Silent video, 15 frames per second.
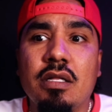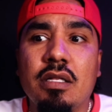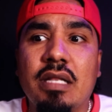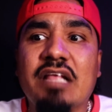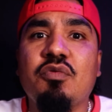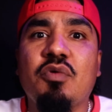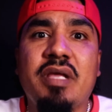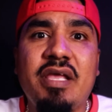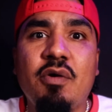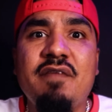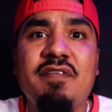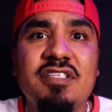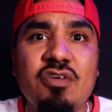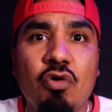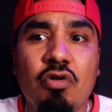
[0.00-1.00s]
That's what Gil
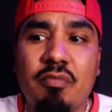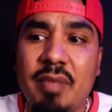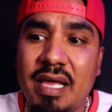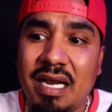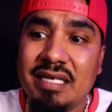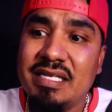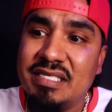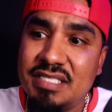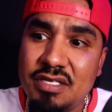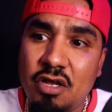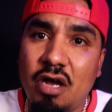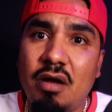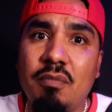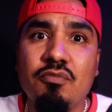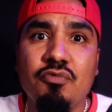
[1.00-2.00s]
even told him, man. I did see
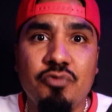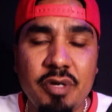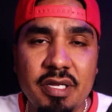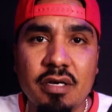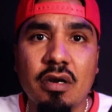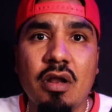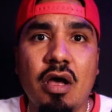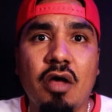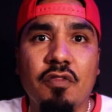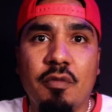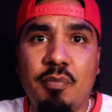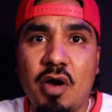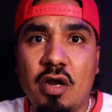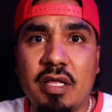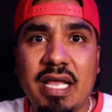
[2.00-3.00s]
y'all drinking a lot on the
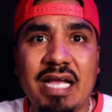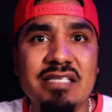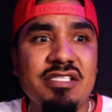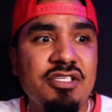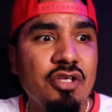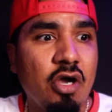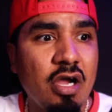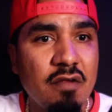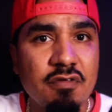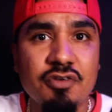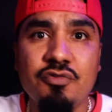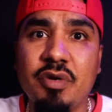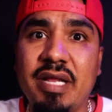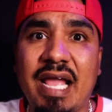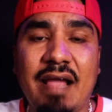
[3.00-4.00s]
podcast. Did y'all ever
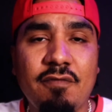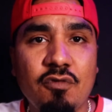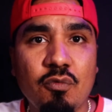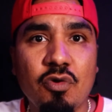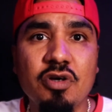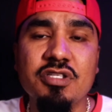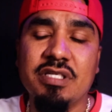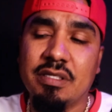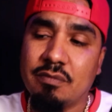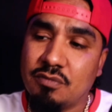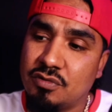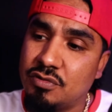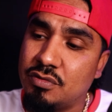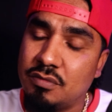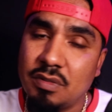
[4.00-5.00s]
drink afterwards? And
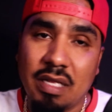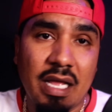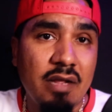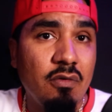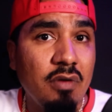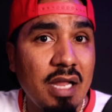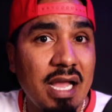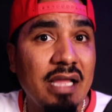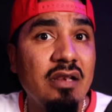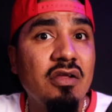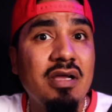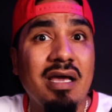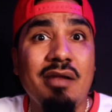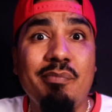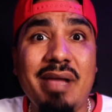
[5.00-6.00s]
I ain't gonna lie, it
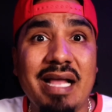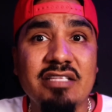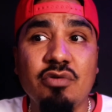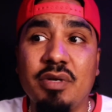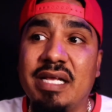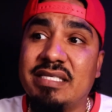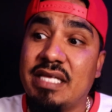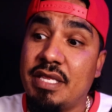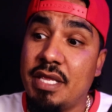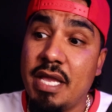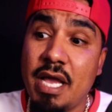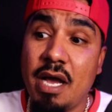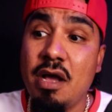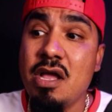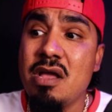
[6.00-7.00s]
looked kind of bad. Tony said,
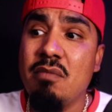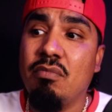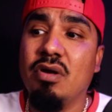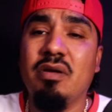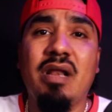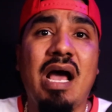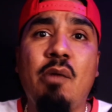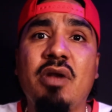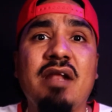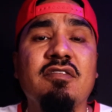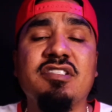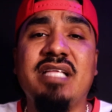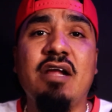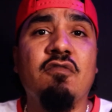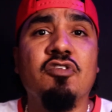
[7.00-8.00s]
yeah, but I would never
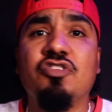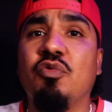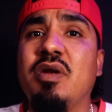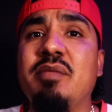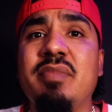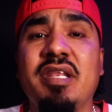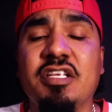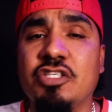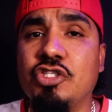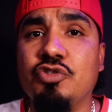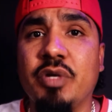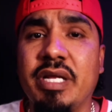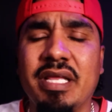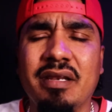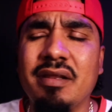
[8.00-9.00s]
stay over 20 minutes
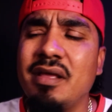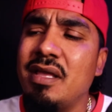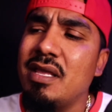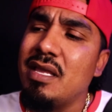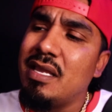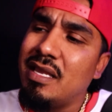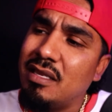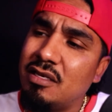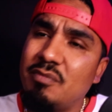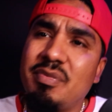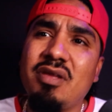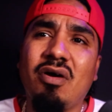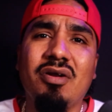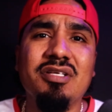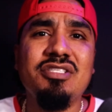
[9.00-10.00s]
drinking. And to
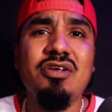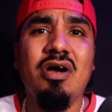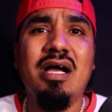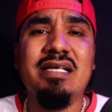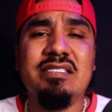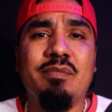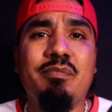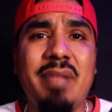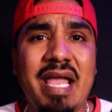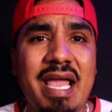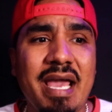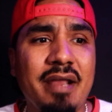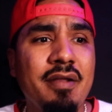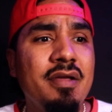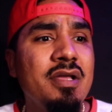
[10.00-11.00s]
be honest, y'all, as a
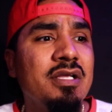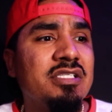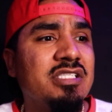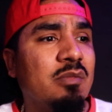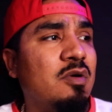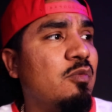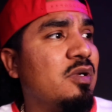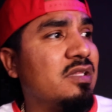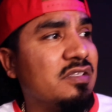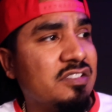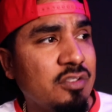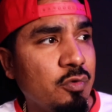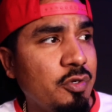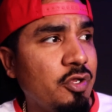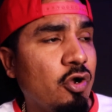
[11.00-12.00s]
man, someone with the
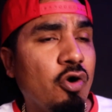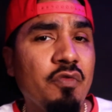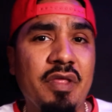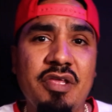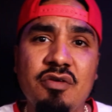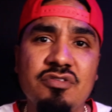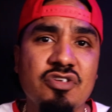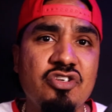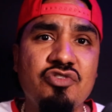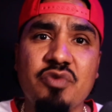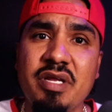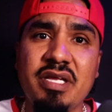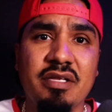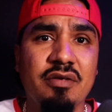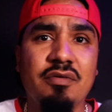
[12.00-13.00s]
studio that used to
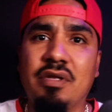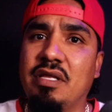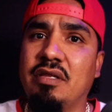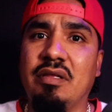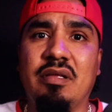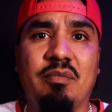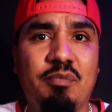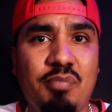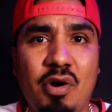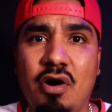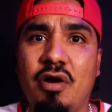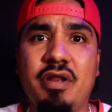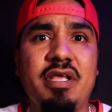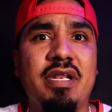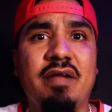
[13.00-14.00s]
drink and
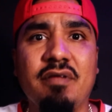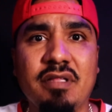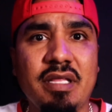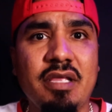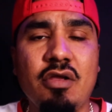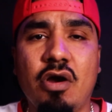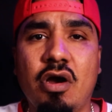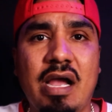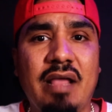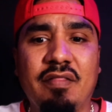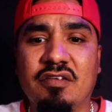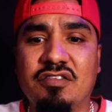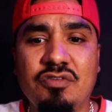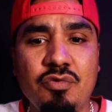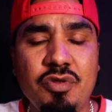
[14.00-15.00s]
party and everything, y'all, in
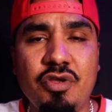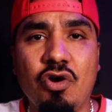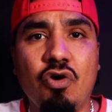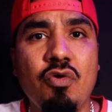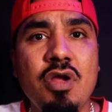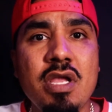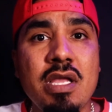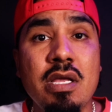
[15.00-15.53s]
the studio,